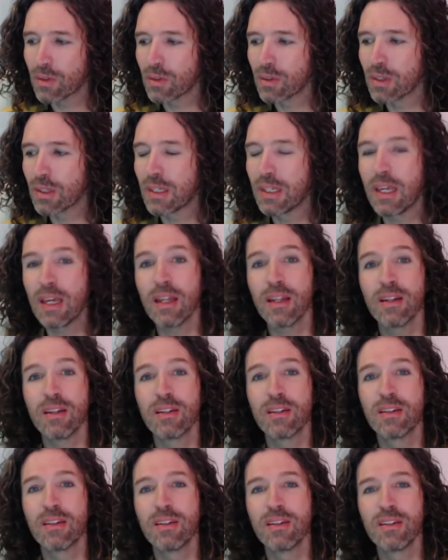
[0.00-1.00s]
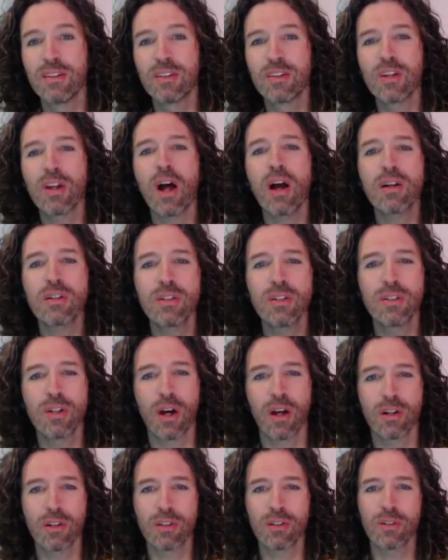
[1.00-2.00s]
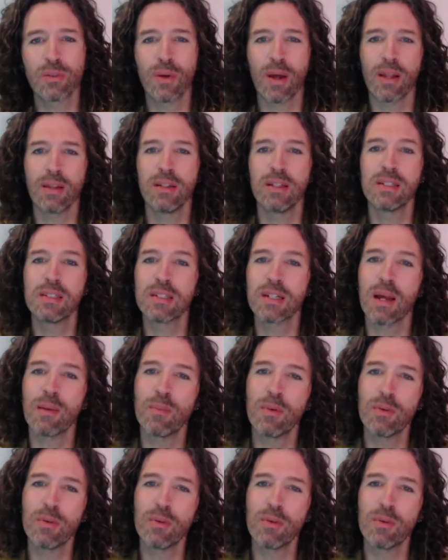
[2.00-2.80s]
get talk to Donald around this time of